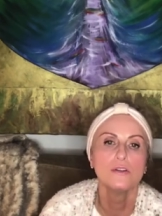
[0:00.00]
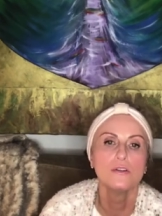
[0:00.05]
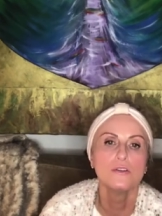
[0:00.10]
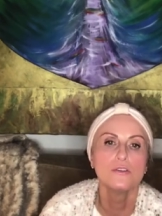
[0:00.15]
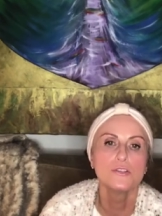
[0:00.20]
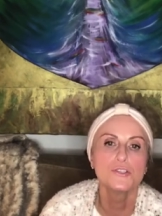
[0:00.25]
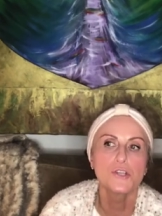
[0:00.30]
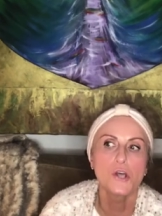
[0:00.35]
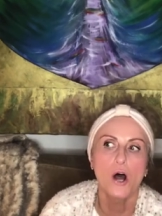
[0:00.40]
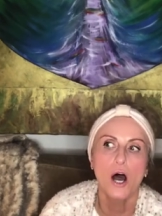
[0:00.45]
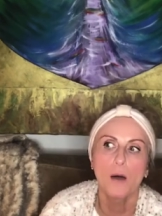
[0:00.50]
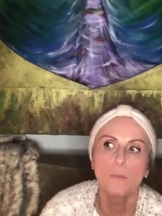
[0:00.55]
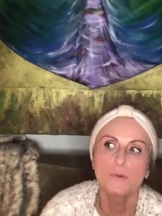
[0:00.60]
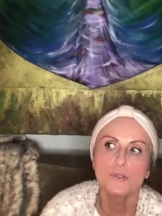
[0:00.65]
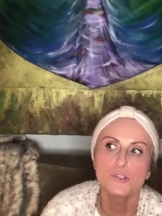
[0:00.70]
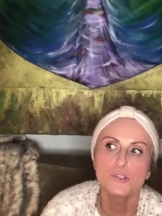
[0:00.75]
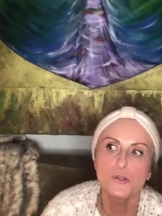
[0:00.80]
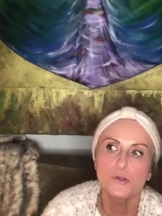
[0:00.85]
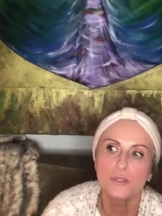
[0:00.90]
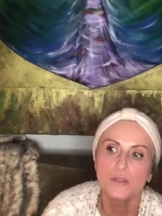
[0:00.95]
So I'll be
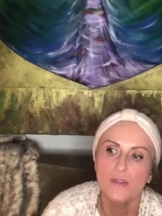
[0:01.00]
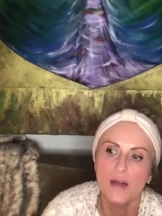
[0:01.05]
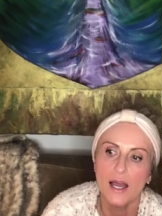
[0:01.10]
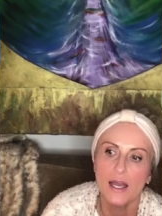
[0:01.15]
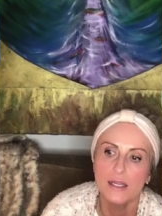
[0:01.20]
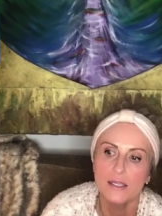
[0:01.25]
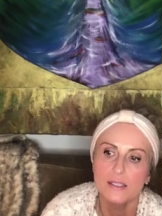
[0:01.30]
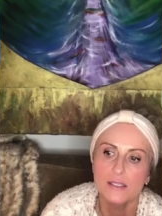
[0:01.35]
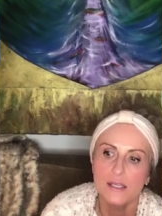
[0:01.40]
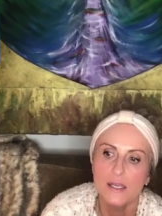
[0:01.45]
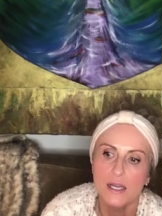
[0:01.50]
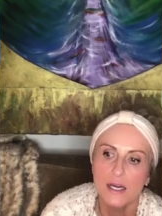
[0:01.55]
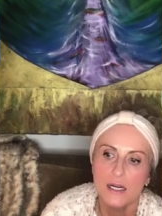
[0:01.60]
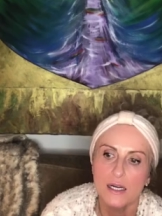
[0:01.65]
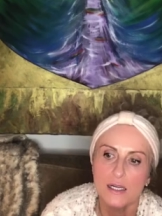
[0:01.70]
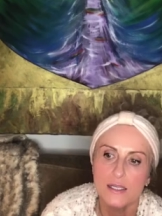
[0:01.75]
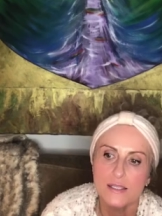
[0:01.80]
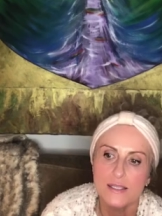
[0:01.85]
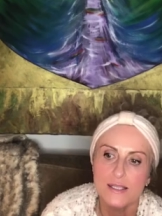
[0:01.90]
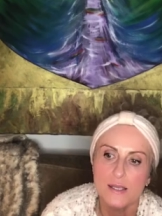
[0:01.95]
doing that in
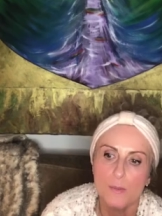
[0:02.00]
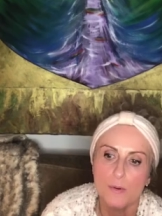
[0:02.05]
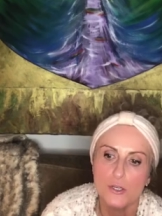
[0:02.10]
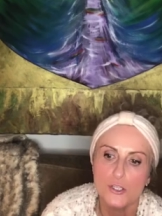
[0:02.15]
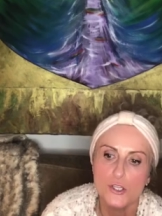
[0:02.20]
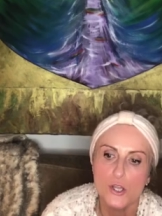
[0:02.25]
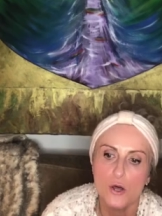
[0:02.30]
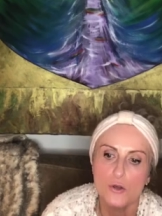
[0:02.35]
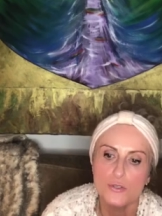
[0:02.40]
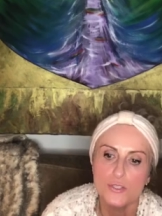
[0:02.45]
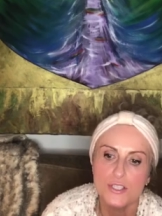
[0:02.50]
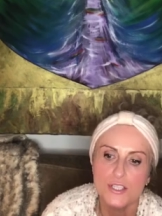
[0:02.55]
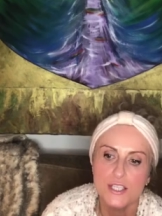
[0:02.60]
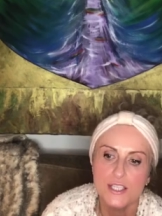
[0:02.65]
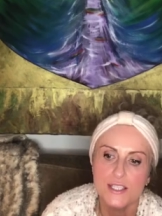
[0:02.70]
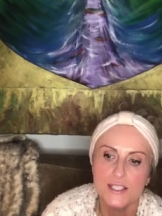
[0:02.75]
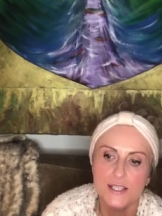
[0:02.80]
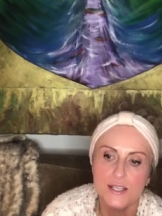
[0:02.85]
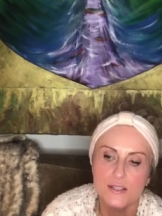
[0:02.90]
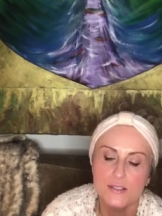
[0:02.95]
summer
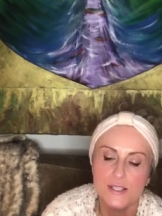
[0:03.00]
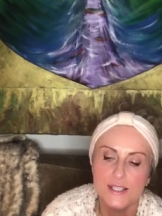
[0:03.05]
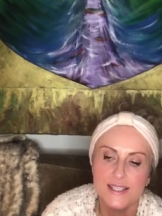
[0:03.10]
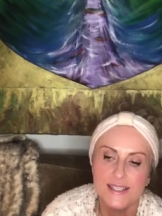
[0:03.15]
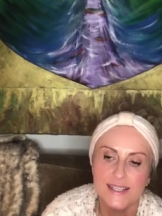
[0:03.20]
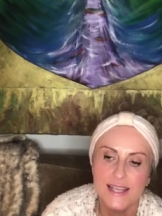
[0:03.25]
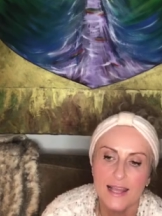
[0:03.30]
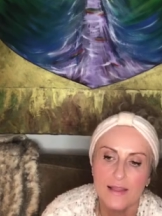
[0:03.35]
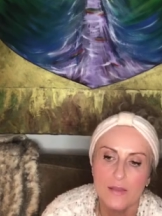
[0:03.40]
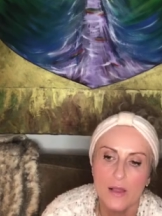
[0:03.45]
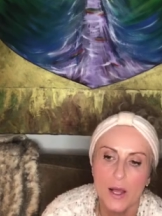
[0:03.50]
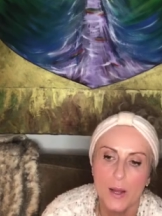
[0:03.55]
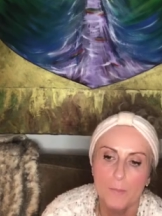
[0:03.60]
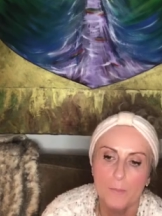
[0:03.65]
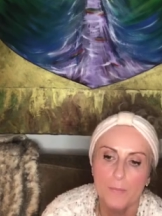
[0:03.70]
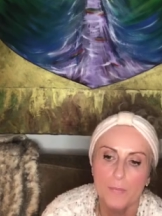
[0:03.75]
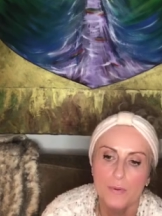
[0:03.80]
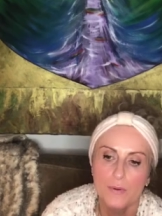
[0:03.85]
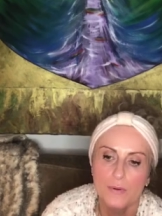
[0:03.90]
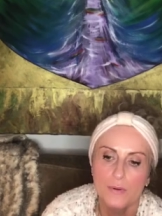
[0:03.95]
solstice in Salem.
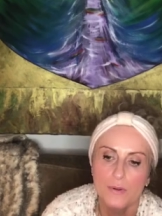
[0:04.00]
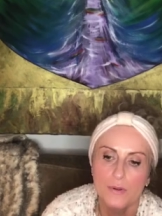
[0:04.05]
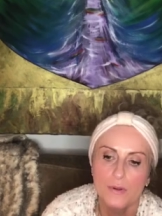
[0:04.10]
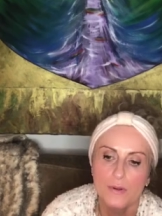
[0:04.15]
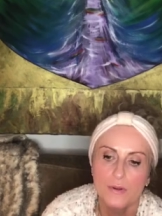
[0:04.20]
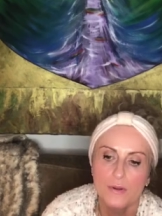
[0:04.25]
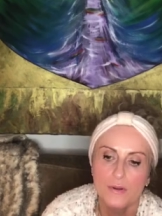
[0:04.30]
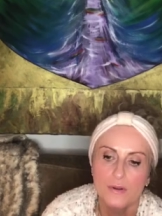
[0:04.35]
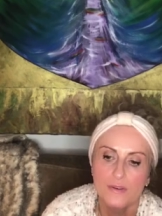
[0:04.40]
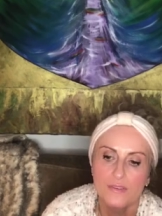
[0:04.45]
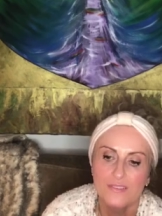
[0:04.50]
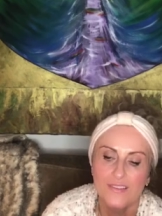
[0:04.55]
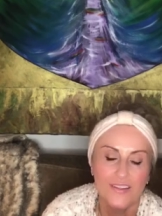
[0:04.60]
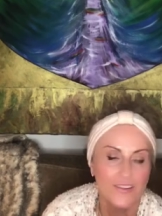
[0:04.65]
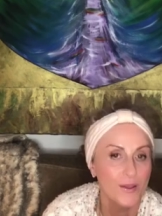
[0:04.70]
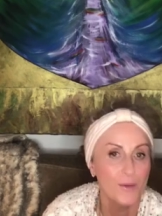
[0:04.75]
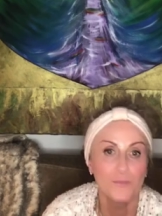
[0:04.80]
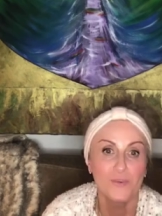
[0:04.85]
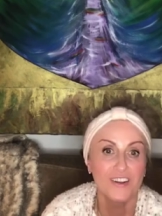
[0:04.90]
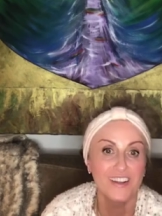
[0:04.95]
And
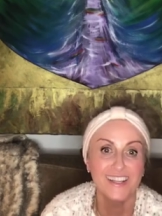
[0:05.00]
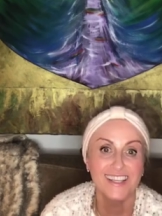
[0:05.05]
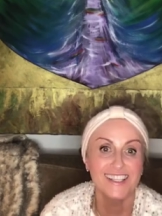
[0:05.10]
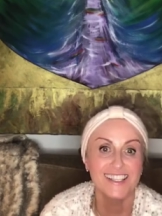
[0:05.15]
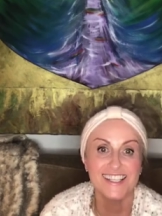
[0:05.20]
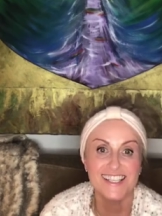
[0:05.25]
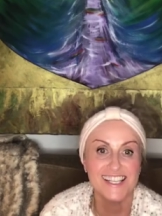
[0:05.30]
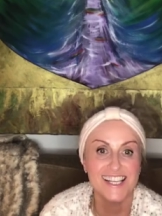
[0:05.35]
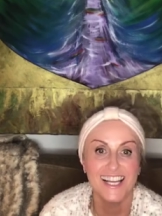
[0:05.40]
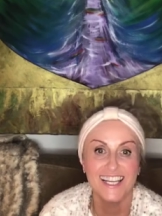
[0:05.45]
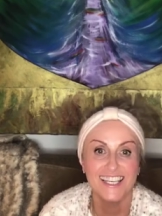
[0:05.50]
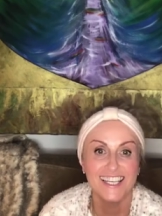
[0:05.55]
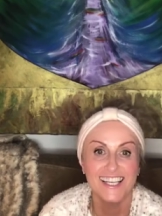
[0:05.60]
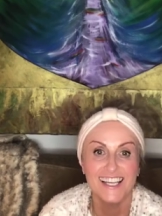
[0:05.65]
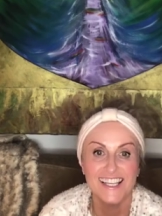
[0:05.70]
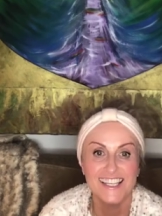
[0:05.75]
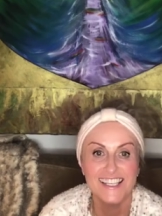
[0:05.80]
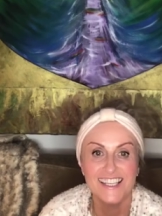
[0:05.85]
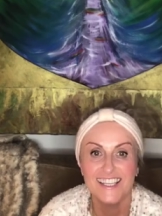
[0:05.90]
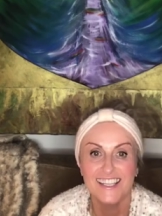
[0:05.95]
I'm really
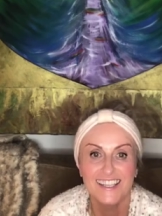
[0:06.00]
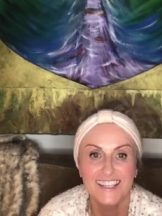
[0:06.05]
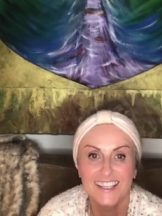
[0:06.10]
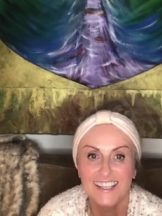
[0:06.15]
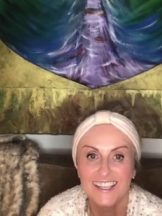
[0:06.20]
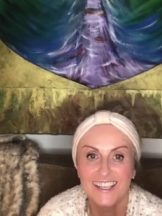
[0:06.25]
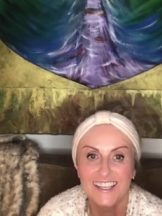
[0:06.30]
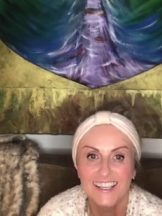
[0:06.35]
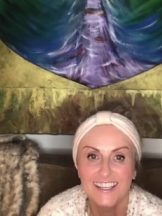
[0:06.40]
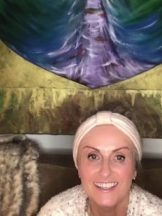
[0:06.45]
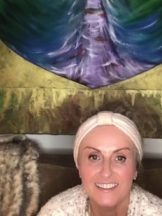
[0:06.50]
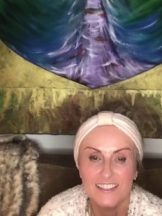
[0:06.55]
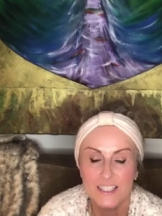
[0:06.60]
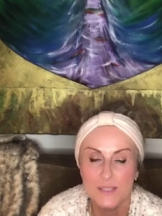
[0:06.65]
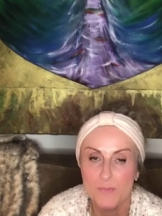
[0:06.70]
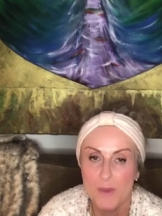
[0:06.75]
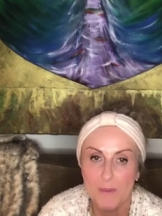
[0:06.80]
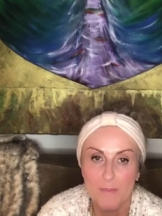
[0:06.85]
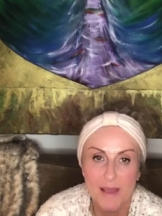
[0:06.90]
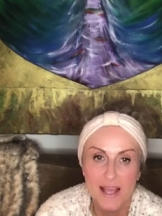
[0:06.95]
excited. Because
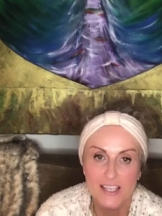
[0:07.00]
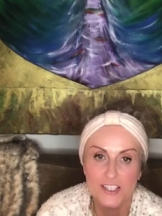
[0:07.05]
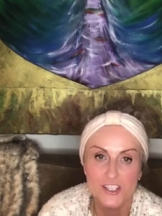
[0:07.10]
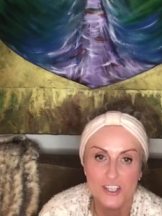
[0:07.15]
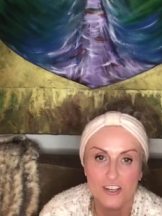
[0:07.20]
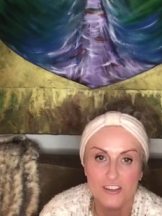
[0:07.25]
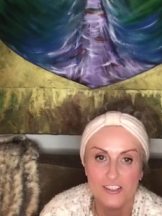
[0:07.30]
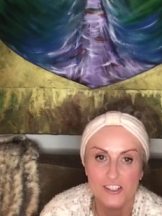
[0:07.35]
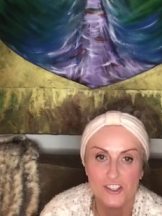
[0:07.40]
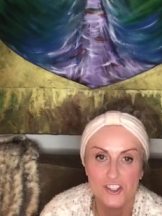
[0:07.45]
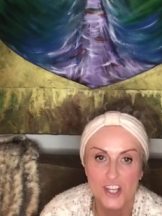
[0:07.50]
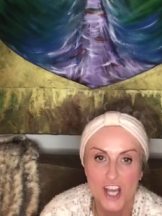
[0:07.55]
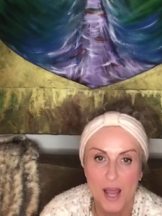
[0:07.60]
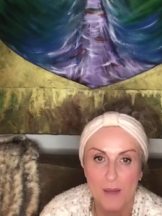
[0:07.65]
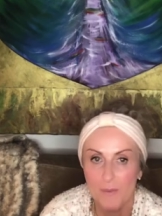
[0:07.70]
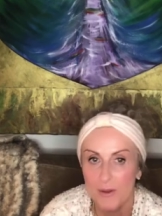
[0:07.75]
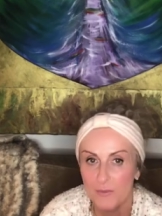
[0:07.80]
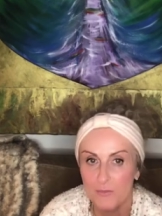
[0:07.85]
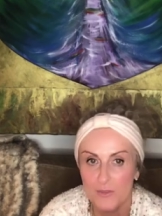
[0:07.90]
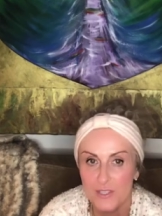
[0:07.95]
my mentor and
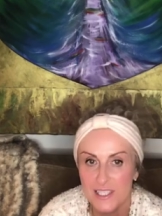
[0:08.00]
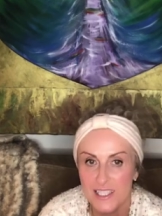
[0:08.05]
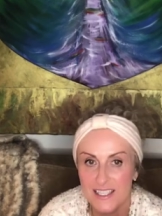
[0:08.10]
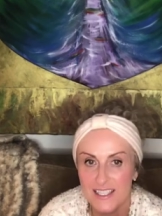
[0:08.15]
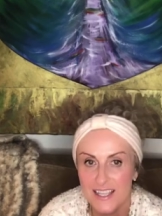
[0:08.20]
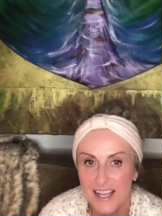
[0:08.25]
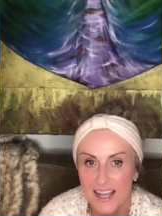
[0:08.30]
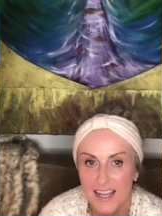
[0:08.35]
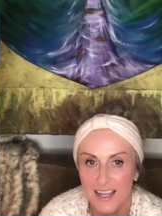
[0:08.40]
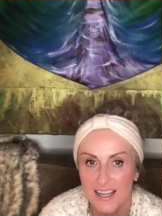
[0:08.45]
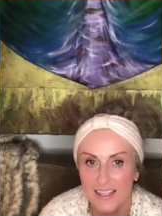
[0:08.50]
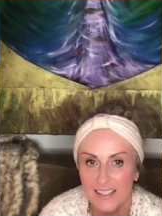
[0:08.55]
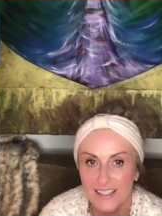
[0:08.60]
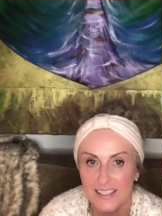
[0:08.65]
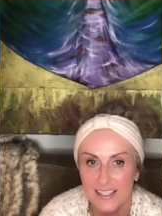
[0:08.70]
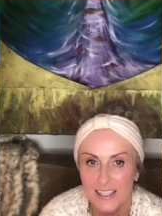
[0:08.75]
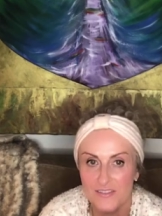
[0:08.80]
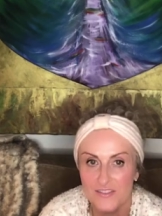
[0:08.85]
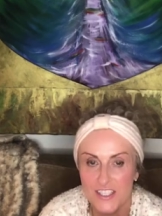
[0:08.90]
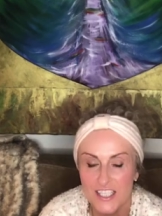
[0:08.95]
shaman was, he
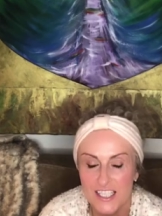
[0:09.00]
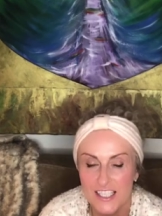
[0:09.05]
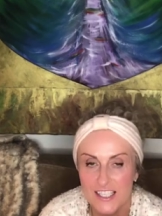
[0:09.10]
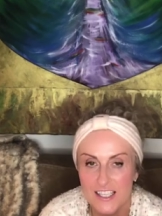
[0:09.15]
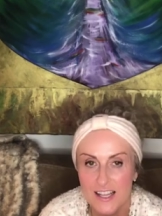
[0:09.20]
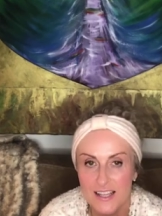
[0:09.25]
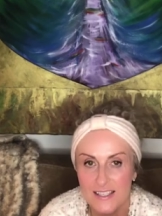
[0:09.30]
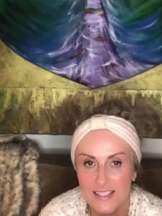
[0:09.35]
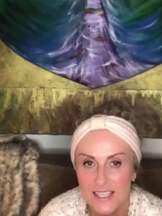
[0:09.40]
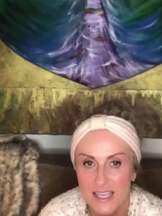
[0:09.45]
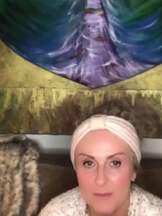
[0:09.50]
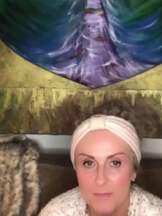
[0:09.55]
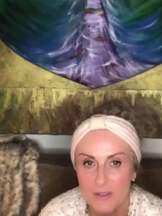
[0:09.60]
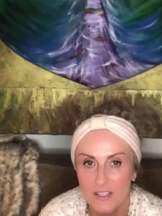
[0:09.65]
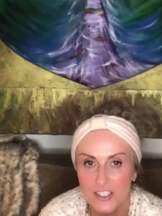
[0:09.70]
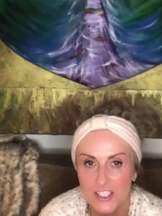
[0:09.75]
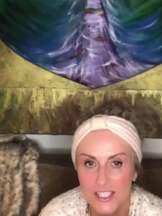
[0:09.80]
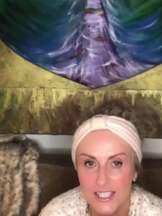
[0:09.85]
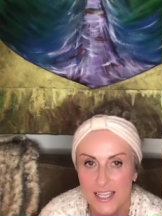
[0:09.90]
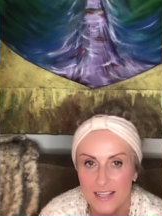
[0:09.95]
lived in
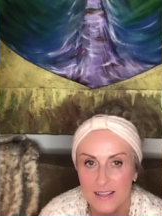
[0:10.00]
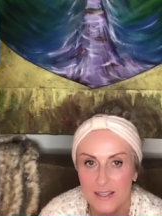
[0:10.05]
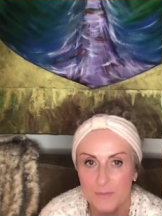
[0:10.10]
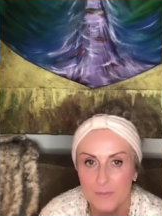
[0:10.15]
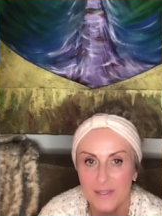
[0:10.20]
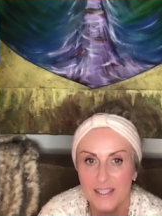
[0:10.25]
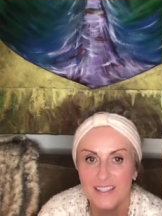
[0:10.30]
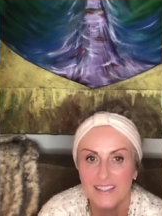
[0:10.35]
Salem.